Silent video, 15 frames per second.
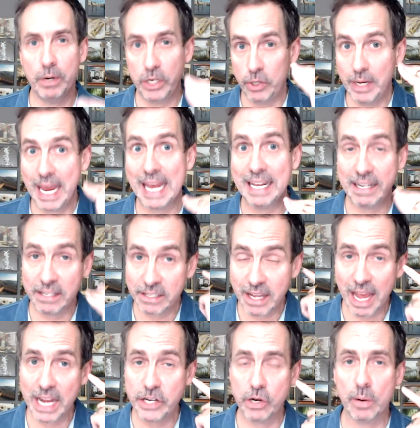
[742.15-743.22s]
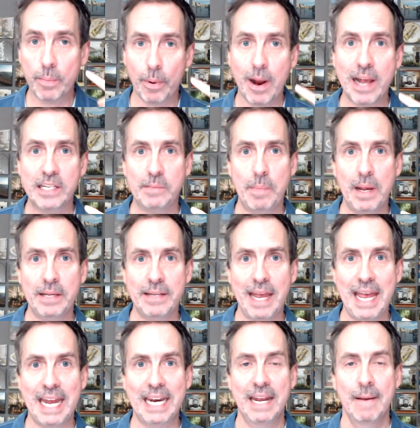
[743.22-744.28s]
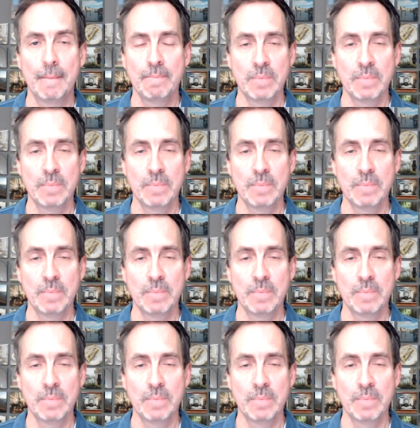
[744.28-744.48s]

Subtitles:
when you get inside your prospect's head